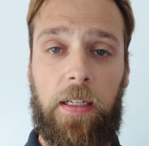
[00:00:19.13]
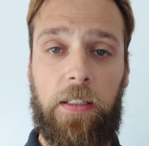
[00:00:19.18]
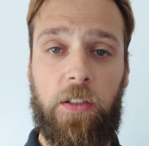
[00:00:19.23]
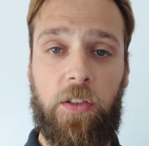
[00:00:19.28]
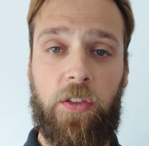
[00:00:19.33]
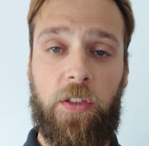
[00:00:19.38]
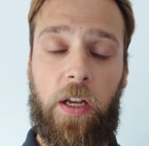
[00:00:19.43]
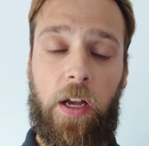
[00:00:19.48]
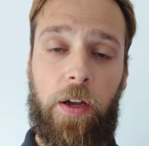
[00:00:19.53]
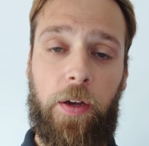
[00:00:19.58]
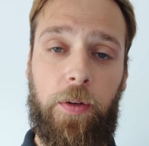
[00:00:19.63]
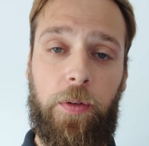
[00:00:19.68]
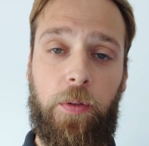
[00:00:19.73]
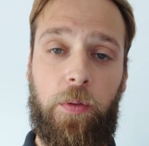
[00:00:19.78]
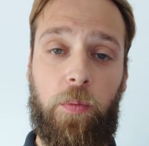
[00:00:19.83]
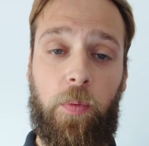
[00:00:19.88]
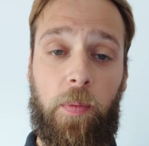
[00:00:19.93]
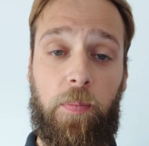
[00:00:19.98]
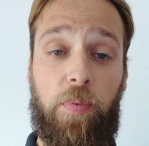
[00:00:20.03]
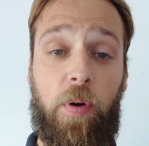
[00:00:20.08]

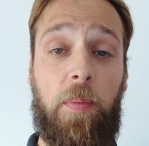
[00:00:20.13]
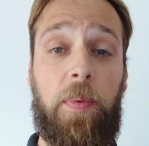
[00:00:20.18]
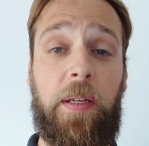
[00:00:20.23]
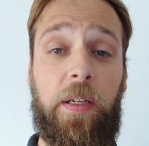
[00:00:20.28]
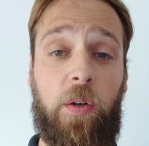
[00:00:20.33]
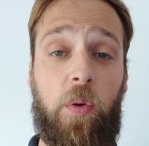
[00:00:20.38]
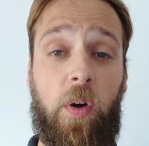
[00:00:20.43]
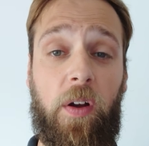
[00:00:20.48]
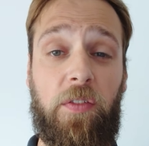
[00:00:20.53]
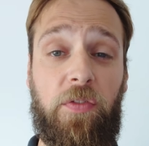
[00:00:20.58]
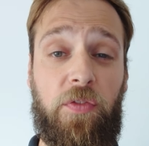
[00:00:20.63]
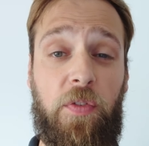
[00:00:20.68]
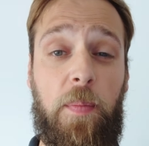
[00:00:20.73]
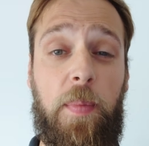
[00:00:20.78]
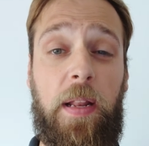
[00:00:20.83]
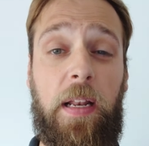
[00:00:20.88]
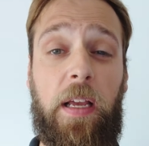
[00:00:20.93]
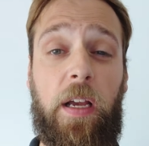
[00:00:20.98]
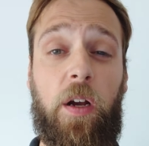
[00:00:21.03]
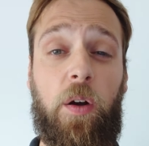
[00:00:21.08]
So we're probably quite
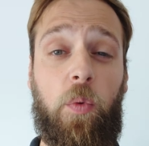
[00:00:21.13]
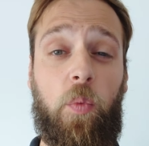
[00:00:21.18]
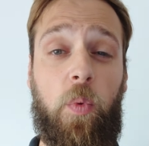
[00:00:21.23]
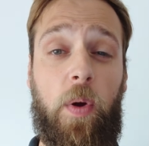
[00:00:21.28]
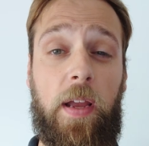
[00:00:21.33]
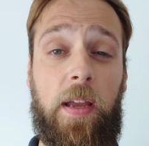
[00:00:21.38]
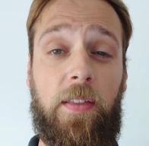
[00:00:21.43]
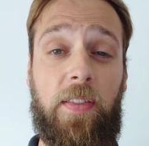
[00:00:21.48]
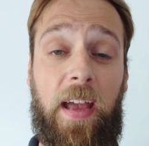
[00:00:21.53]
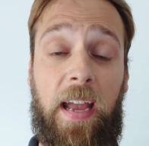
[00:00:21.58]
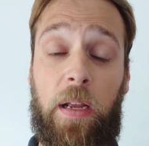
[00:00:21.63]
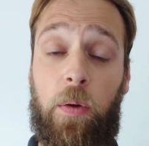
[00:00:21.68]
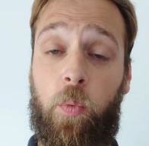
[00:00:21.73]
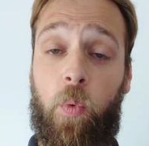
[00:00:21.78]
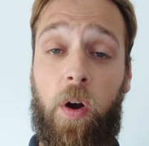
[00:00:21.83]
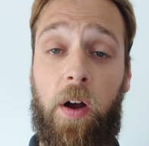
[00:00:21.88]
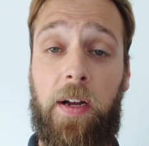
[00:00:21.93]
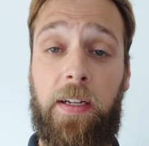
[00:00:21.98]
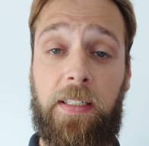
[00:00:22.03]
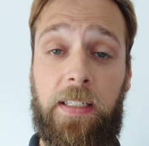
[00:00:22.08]
familiar with a
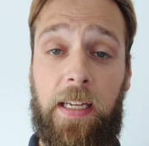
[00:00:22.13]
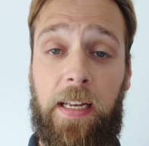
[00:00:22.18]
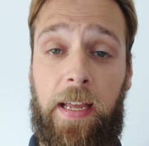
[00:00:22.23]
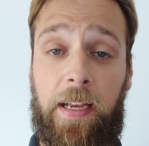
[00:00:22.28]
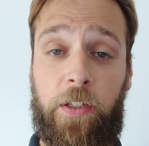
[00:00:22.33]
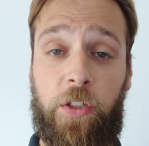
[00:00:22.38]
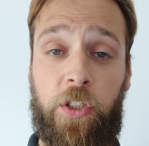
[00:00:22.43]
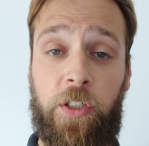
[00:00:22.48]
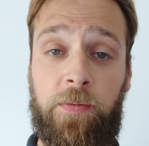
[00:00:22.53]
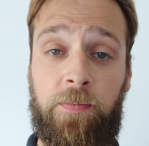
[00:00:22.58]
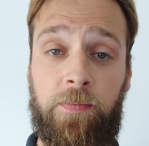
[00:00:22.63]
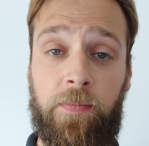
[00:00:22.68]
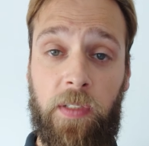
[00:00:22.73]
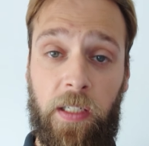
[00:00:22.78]
wired connection.